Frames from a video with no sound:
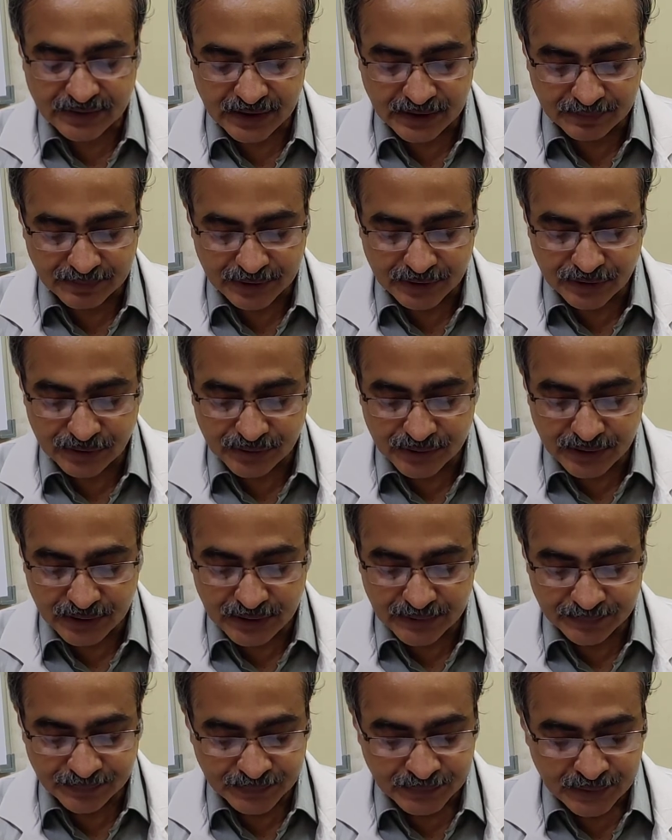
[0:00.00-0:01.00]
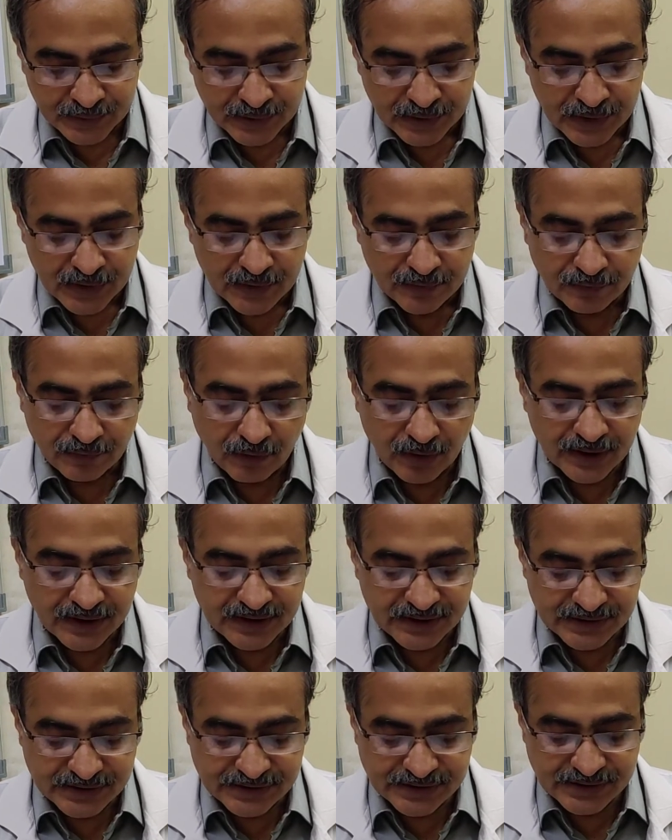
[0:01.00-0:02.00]
with epidural, for
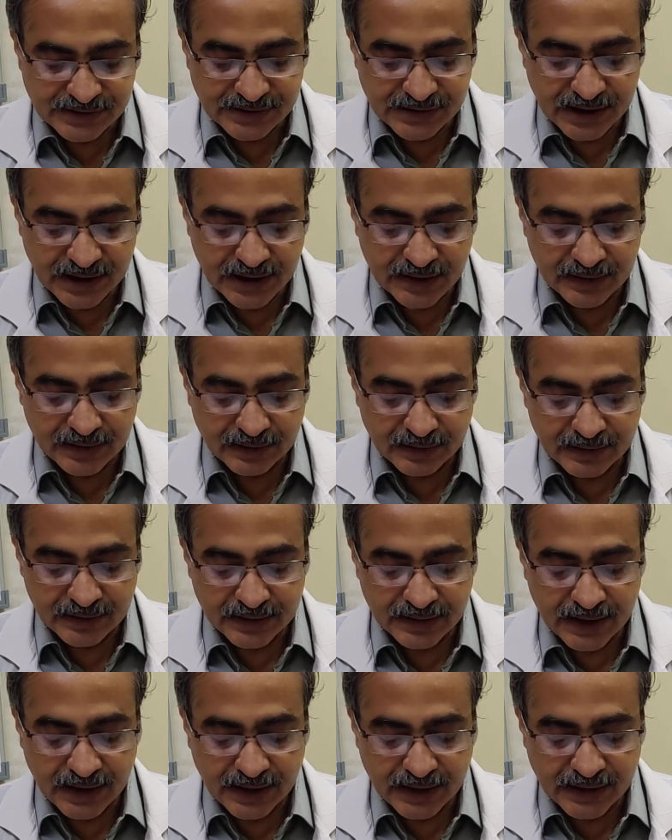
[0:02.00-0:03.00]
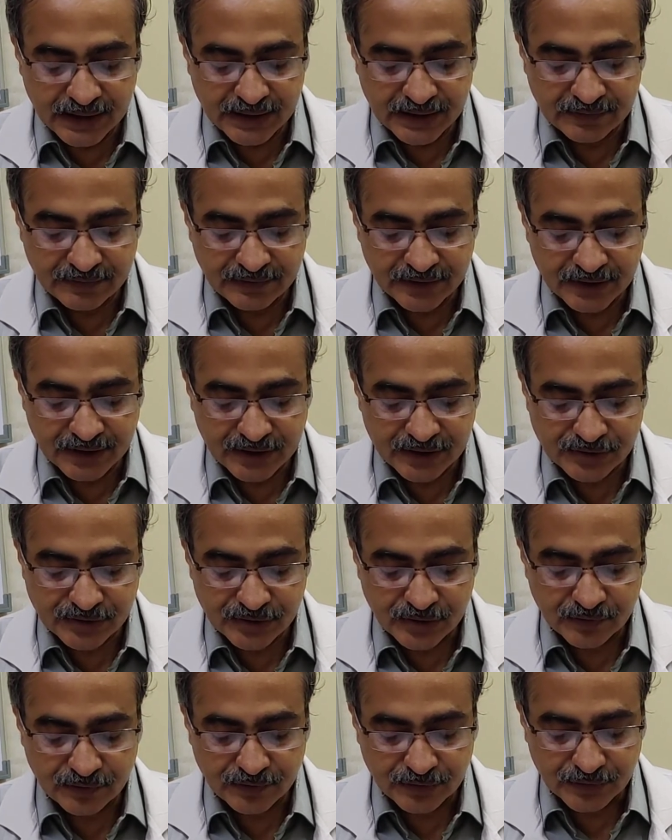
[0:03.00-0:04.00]
easy and early
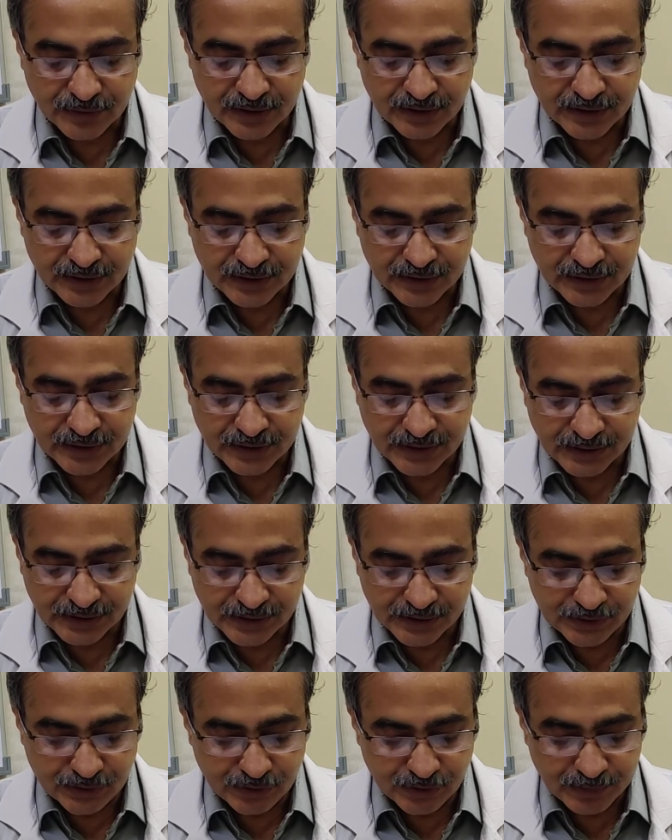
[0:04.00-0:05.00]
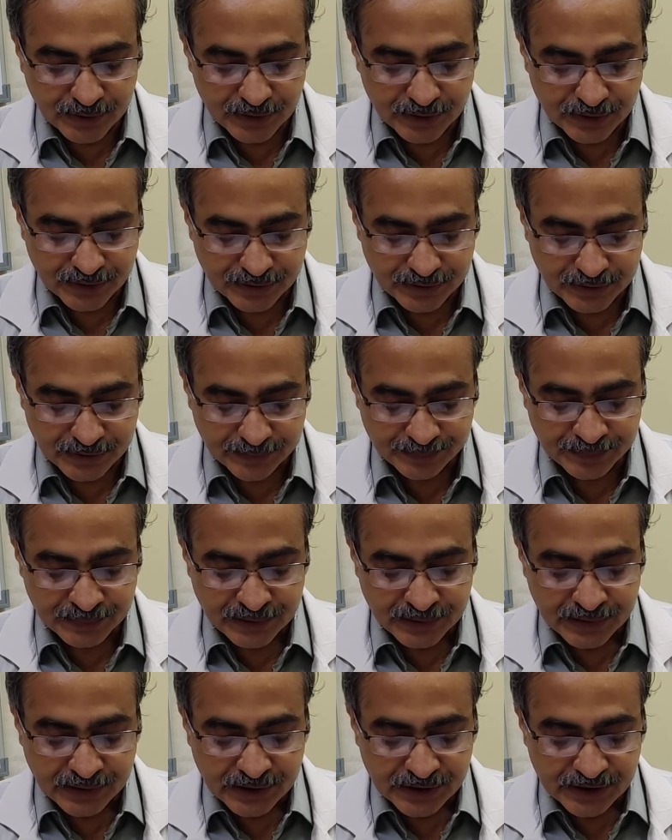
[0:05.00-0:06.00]
identification of ureter in retroperitoneum,
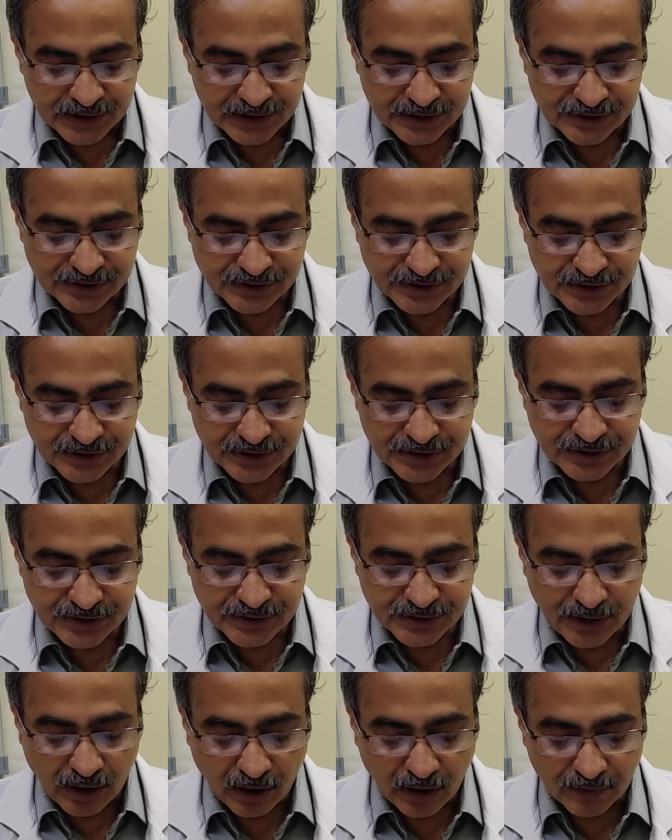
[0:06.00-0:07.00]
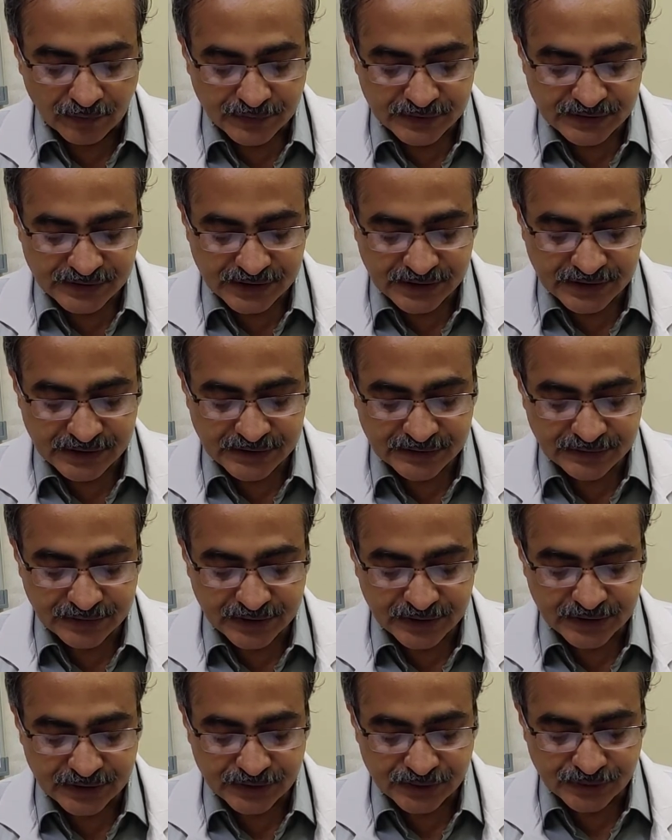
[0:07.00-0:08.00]
insertion of 6
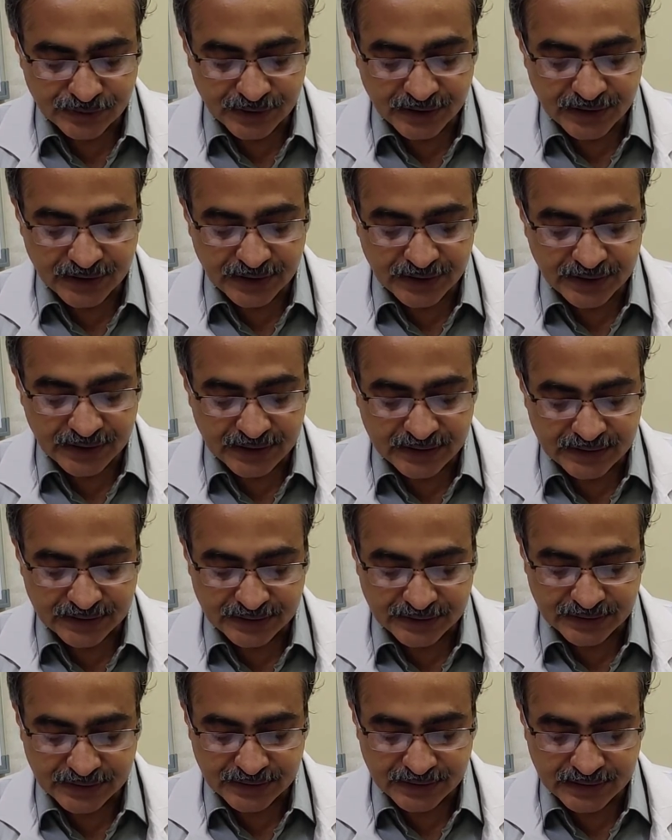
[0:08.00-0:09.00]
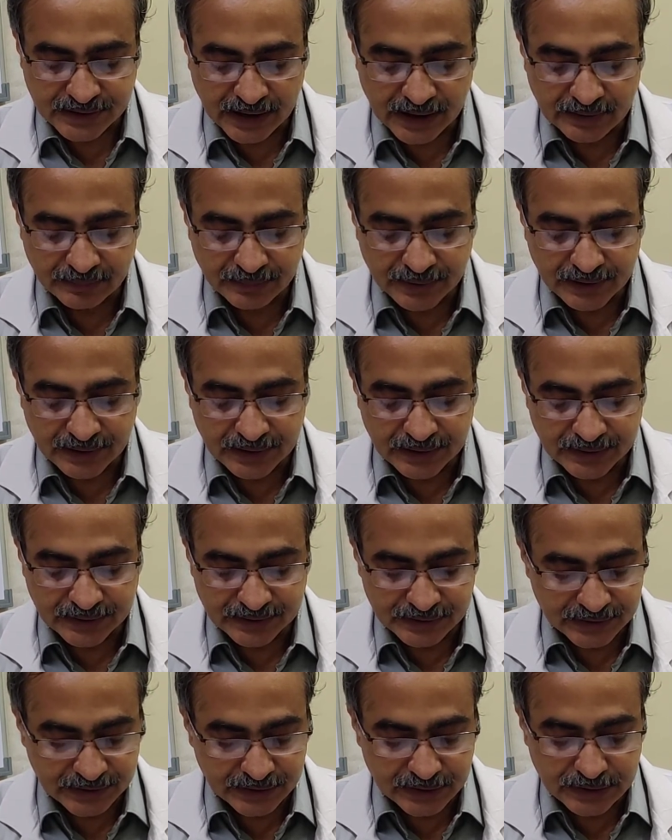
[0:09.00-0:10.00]
French ureteric catheter can be
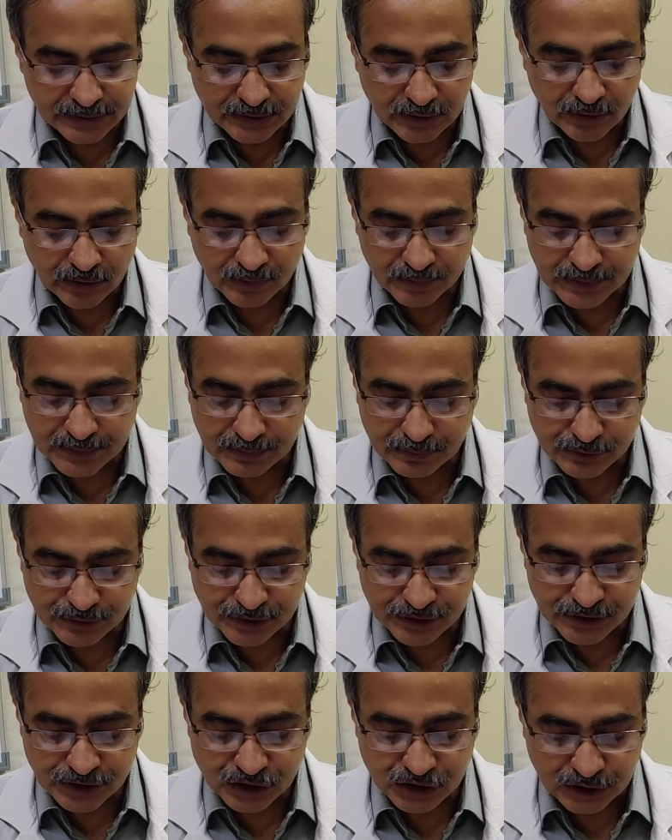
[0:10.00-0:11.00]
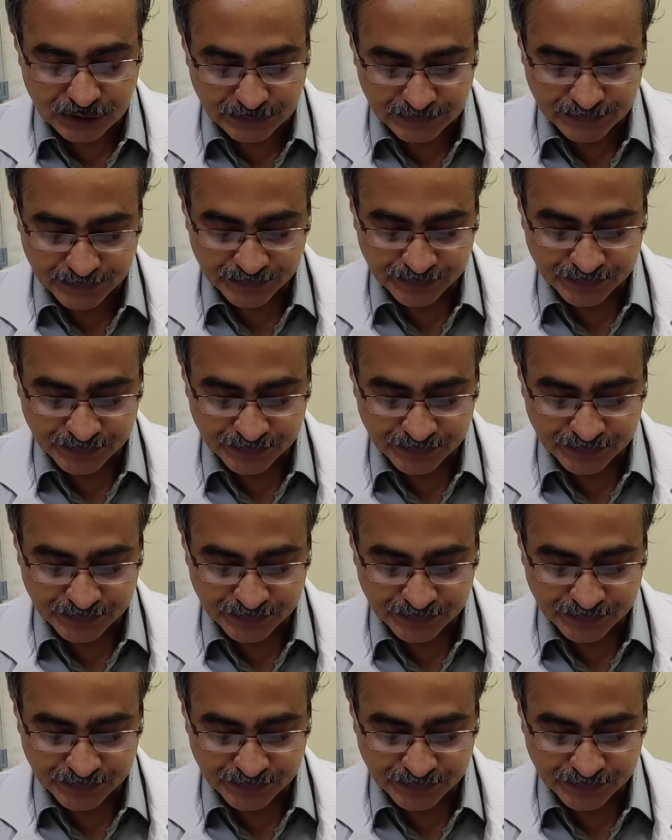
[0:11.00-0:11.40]
done in the thoracotomy position.